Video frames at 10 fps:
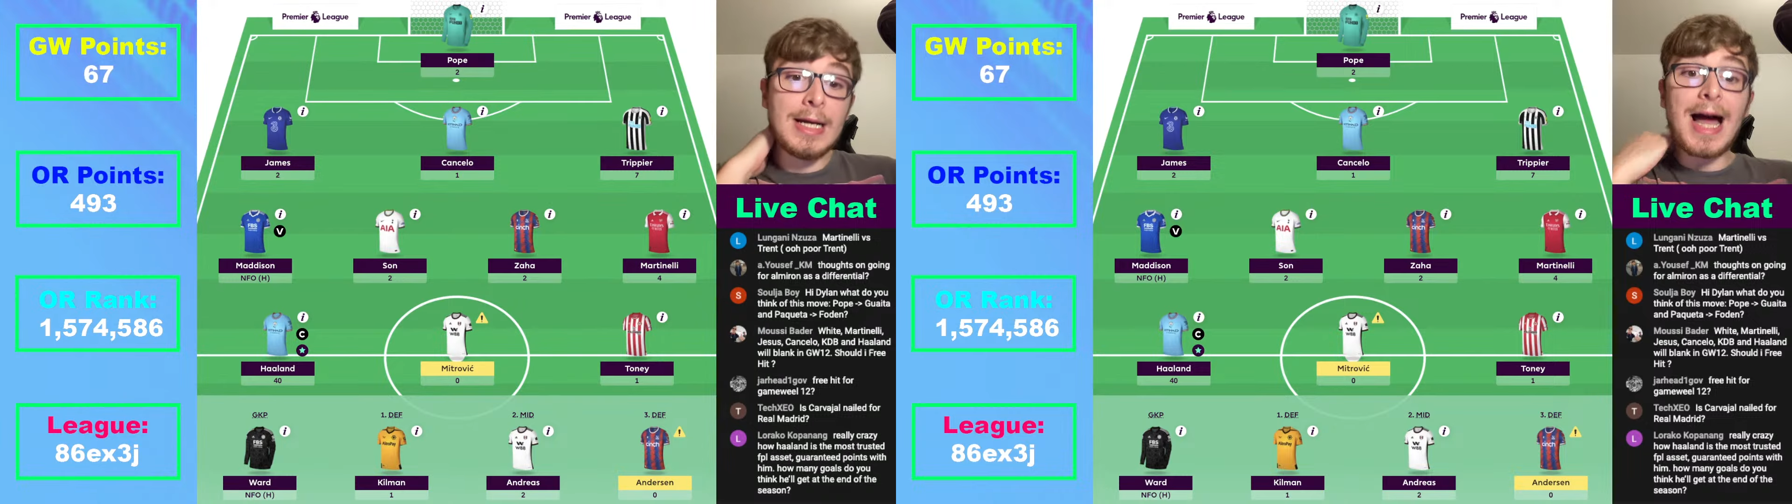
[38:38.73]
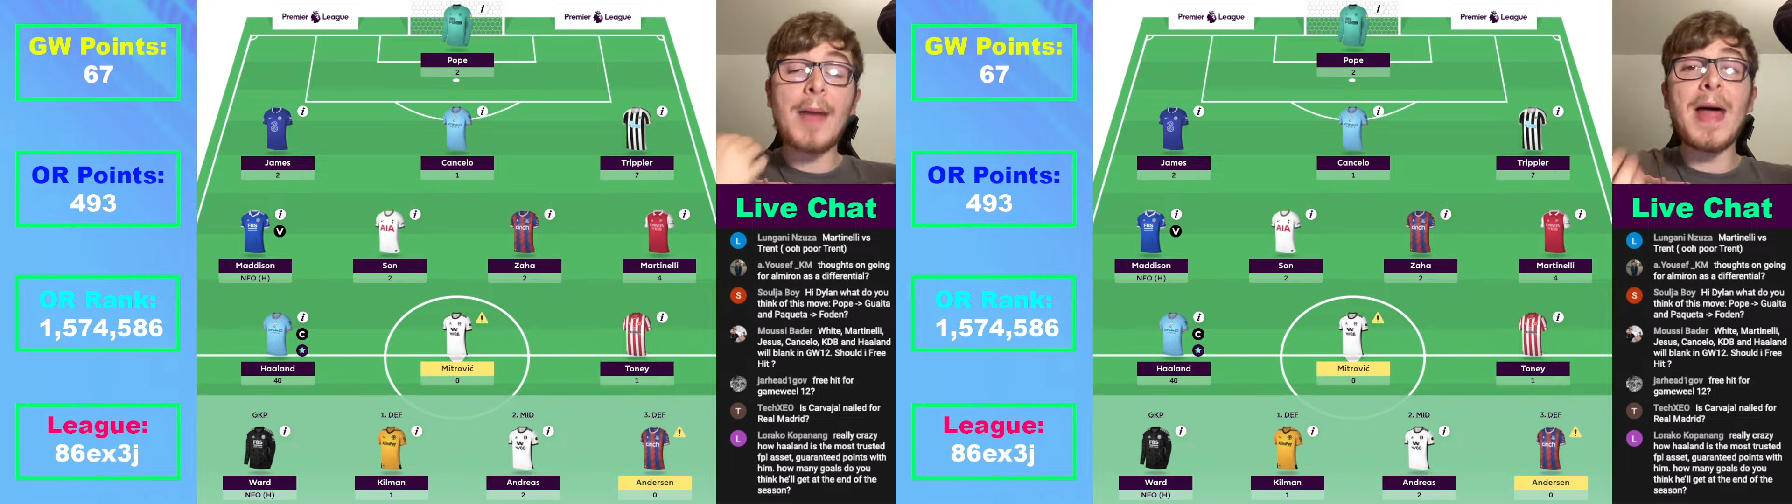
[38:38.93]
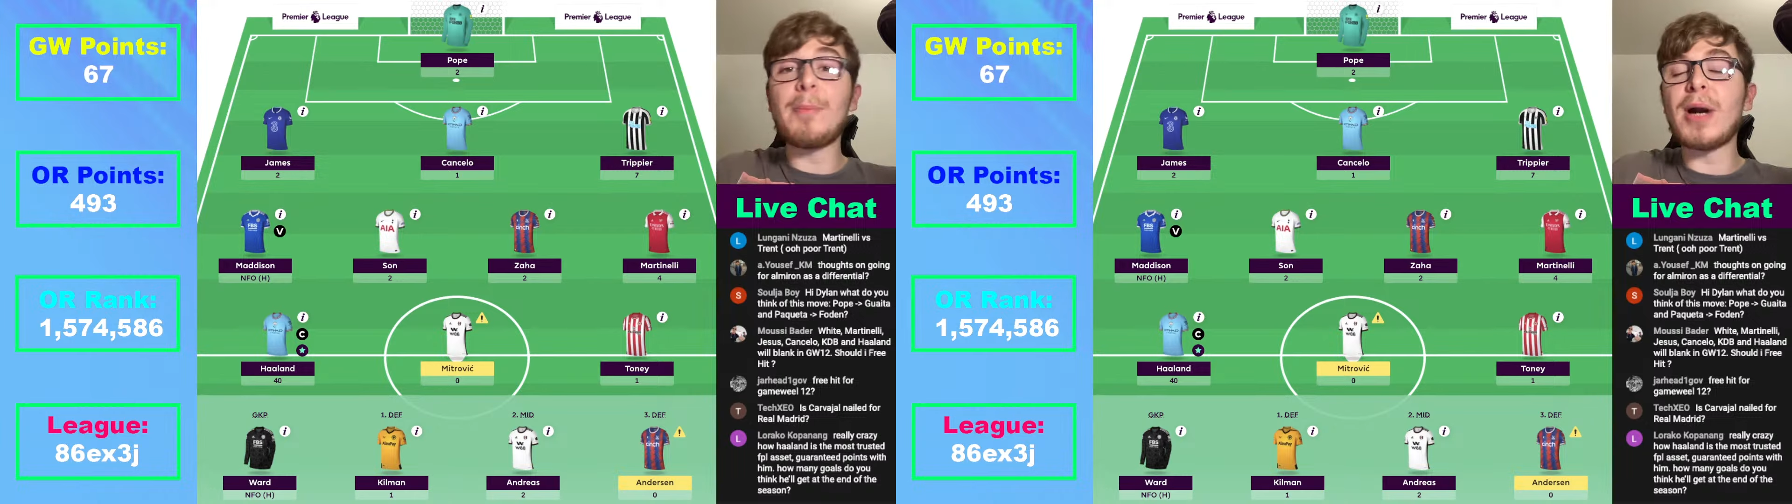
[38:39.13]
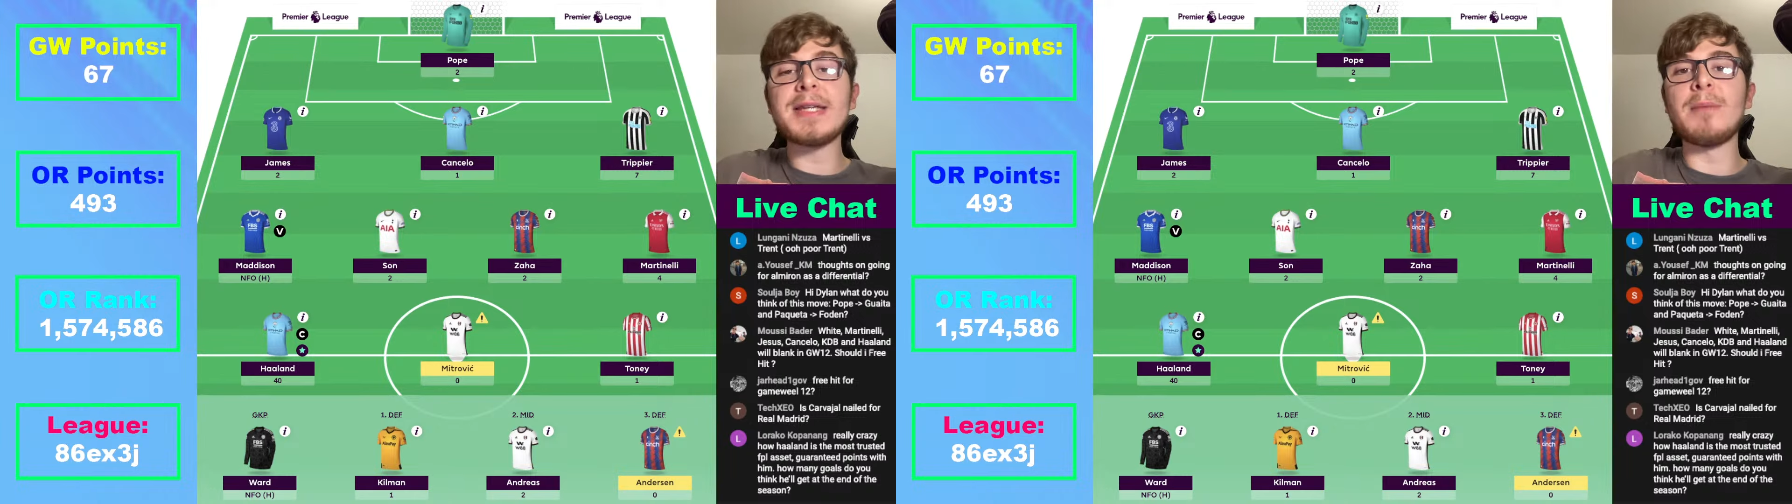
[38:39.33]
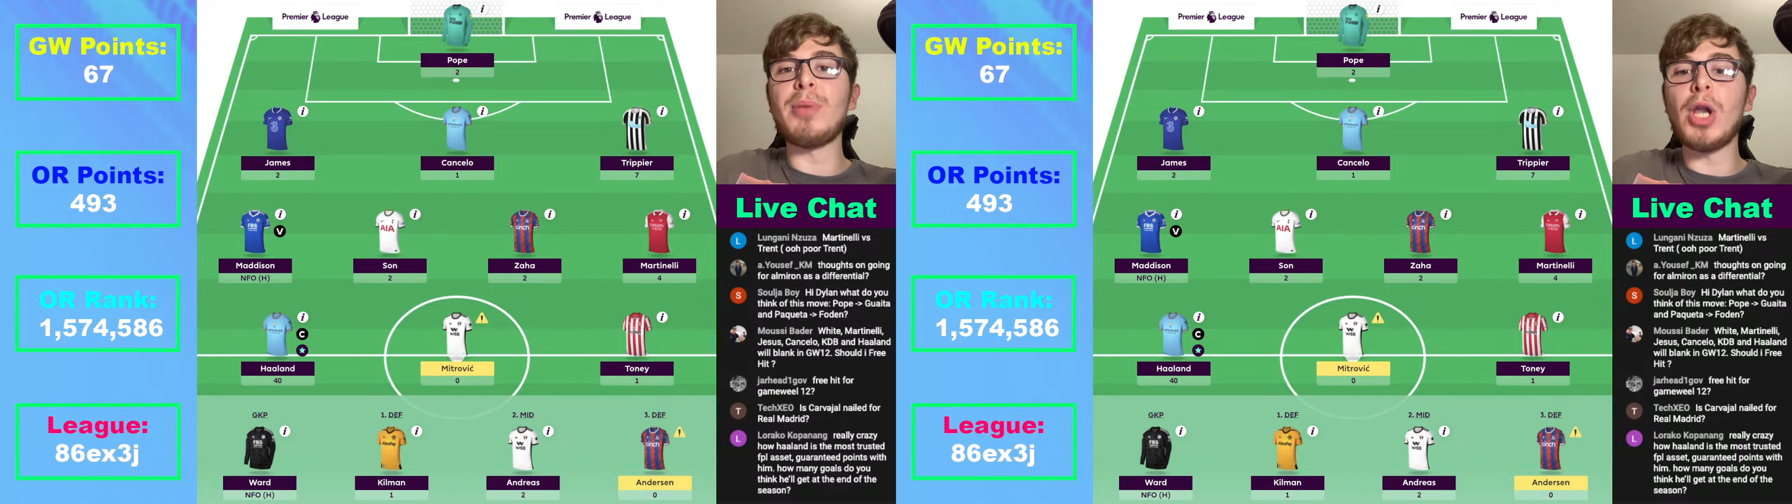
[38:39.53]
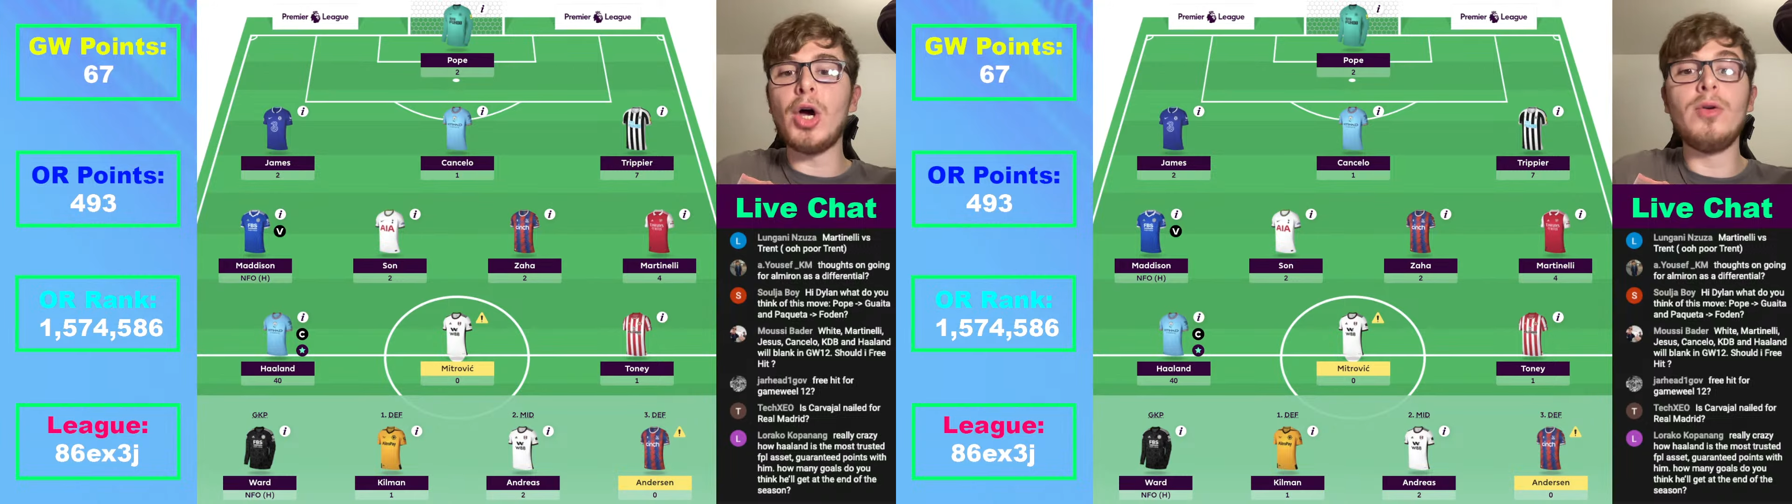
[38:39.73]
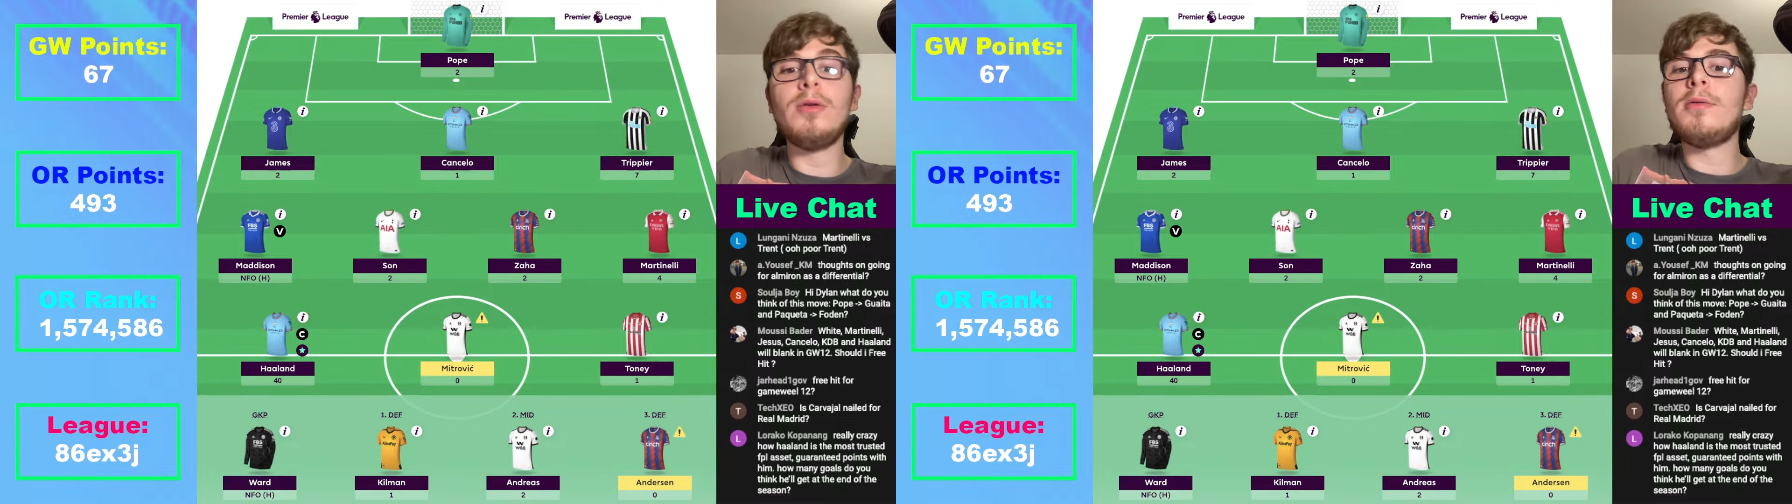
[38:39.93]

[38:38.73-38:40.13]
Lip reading: At that price and below,